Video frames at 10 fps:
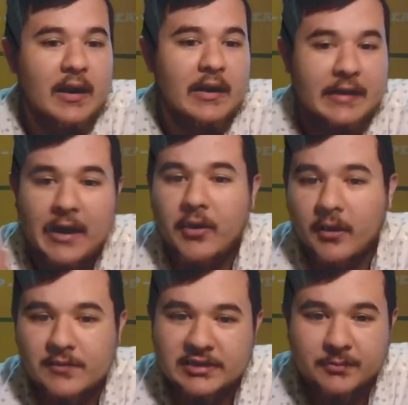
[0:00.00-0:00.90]
Now I
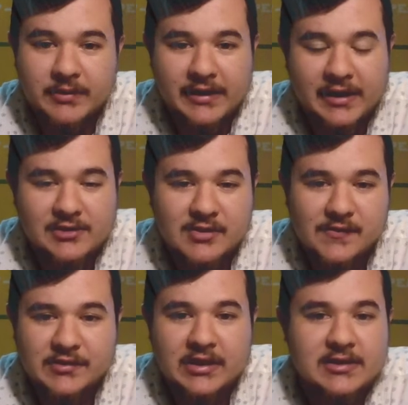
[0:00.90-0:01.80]
obviously play knight to
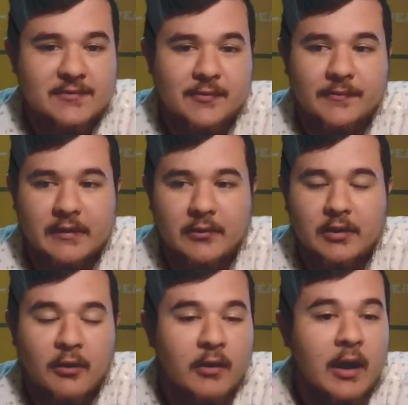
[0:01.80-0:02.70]
f6 if you follow
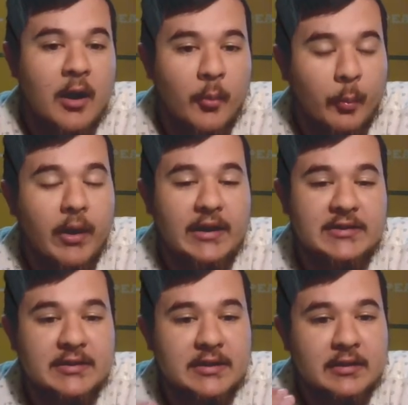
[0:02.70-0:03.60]
along.
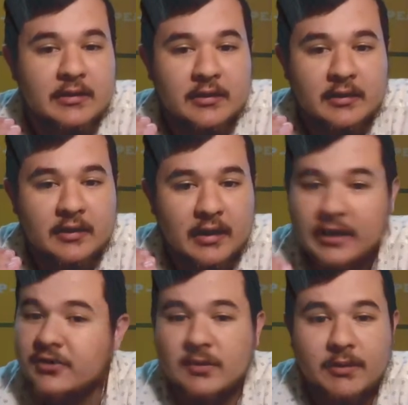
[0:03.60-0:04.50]
But I
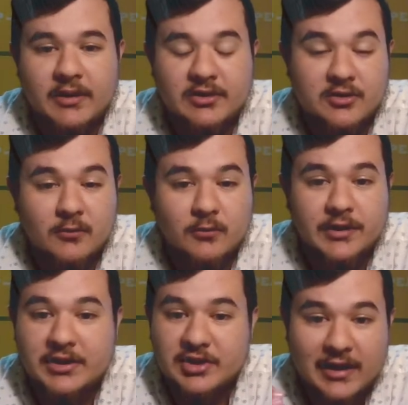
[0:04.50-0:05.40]
used to play the Stonewall
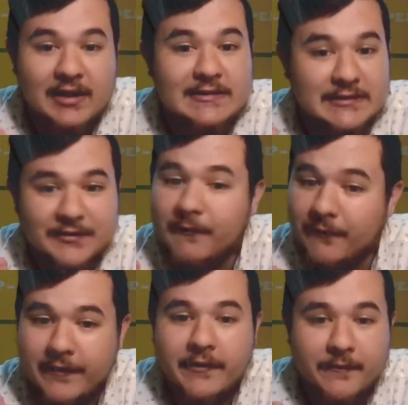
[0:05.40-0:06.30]
Dutch and I did
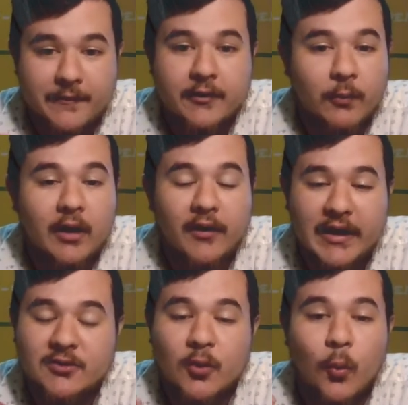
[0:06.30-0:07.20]
very, very well.
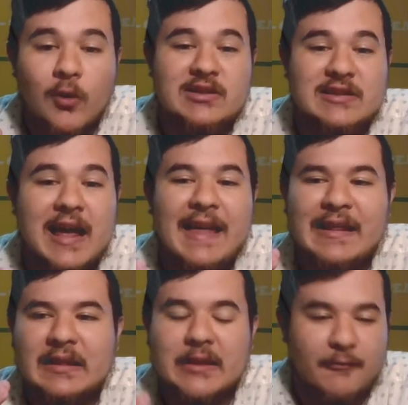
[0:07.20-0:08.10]
It was a
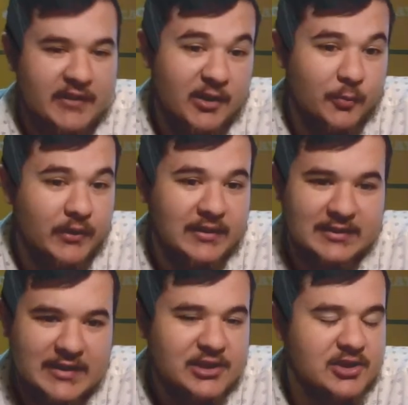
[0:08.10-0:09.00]
lovely opening. The
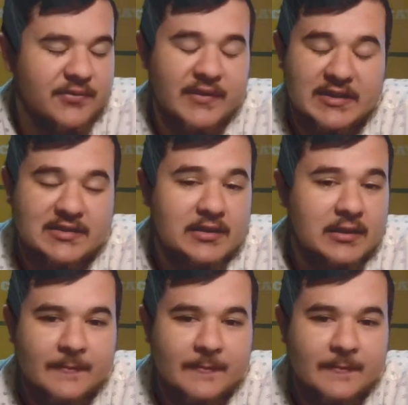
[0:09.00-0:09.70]
Dutch defense,